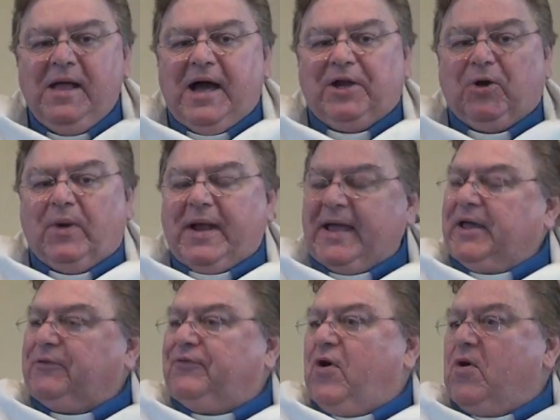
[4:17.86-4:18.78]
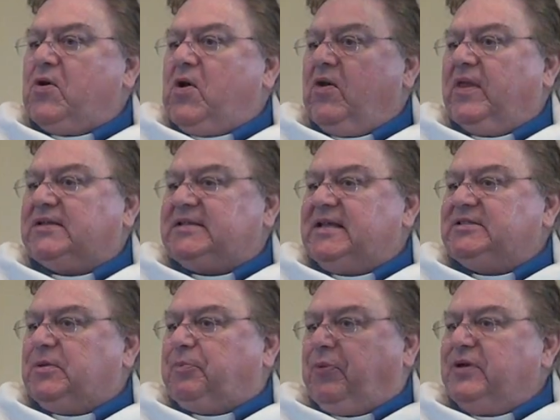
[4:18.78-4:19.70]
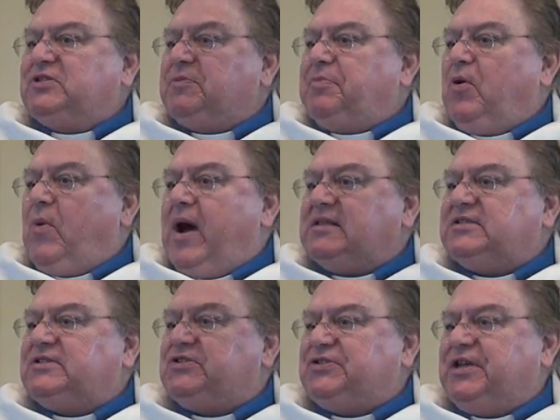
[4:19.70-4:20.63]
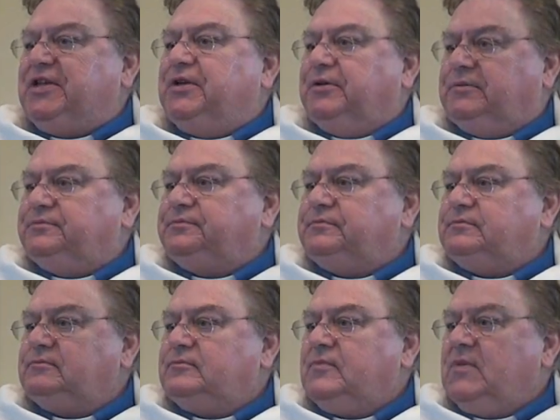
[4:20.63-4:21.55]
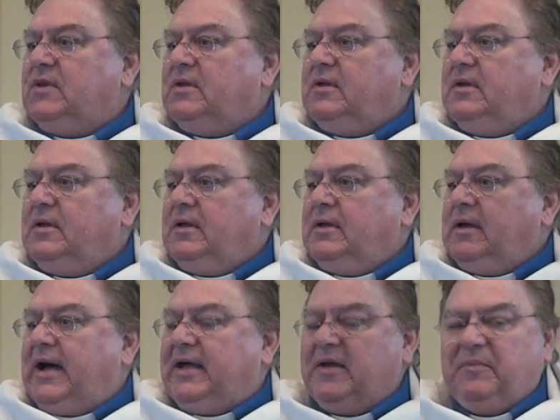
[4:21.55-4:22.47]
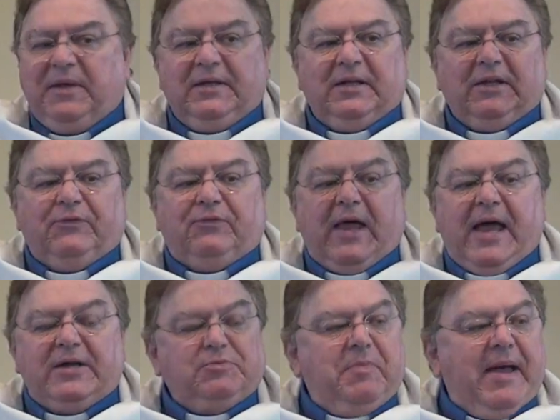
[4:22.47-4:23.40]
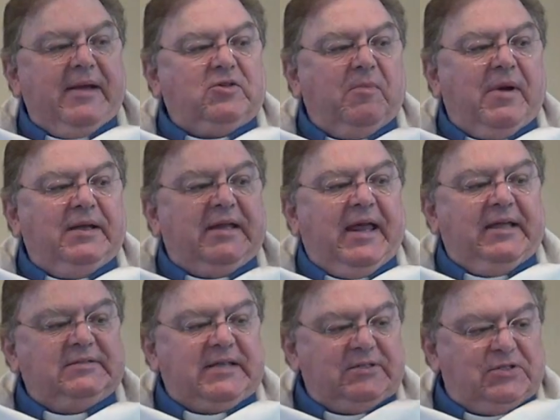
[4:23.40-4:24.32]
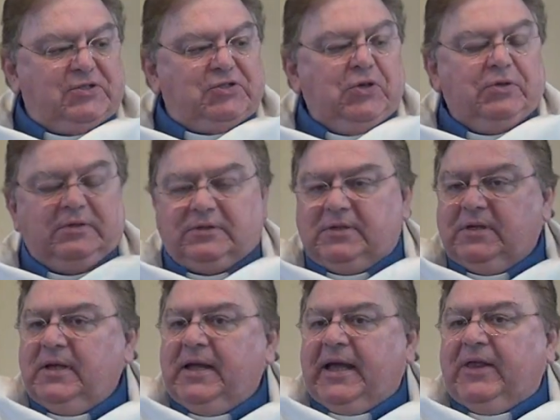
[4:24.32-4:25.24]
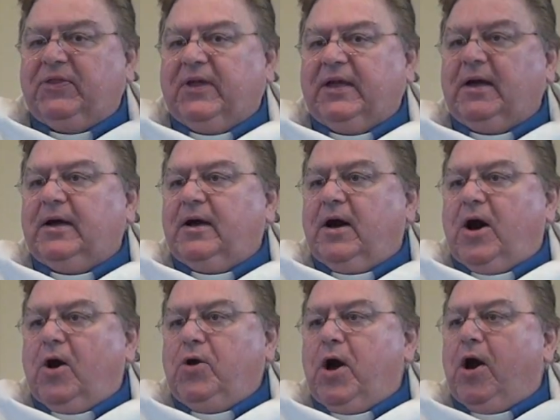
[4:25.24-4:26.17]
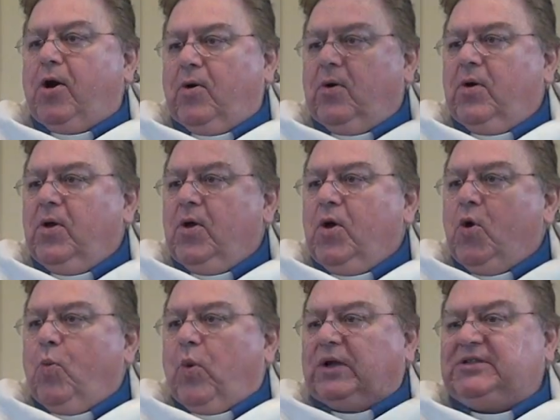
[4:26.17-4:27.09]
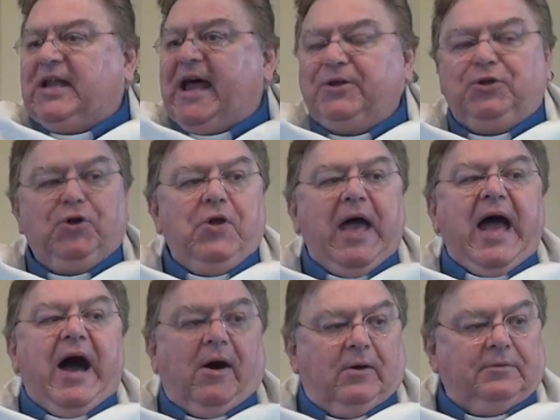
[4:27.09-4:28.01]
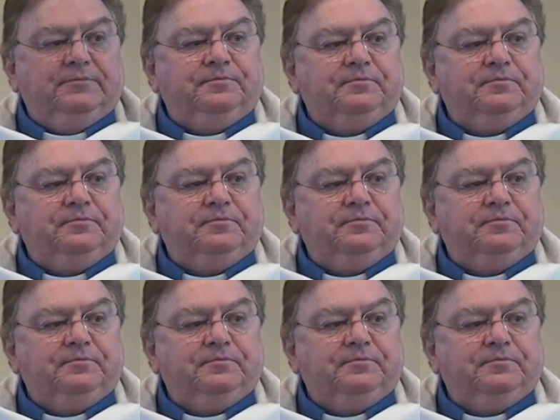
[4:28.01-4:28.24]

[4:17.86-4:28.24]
I know when I get a phone call that says the principal wants to see you, I immediately flash back to my days as a student and think, oh no, what did I do now?